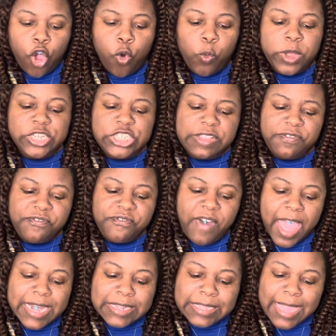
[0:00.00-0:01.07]
When she
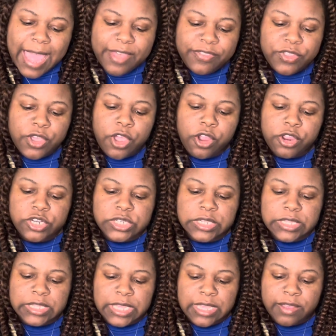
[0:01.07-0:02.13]
finally had the courage to
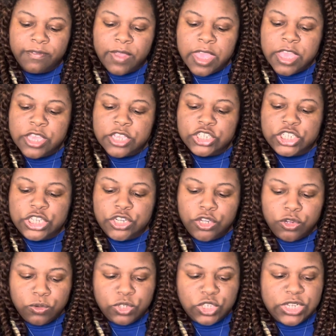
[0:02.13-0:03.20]
leave, she
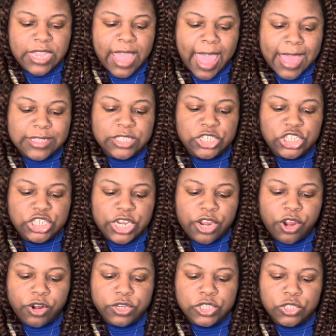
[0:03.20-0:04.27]
knew she had to share
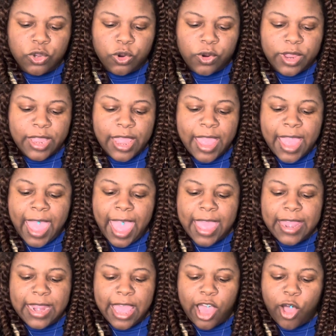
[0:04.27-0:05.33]
her story
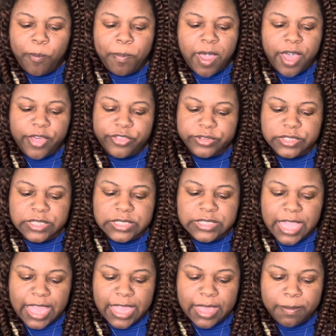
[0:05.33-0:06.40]
and help others
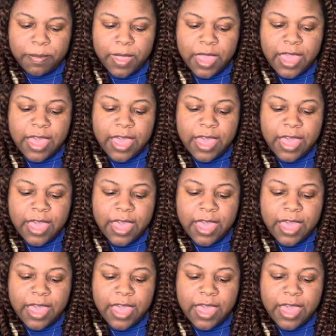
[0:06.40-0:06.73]
escape.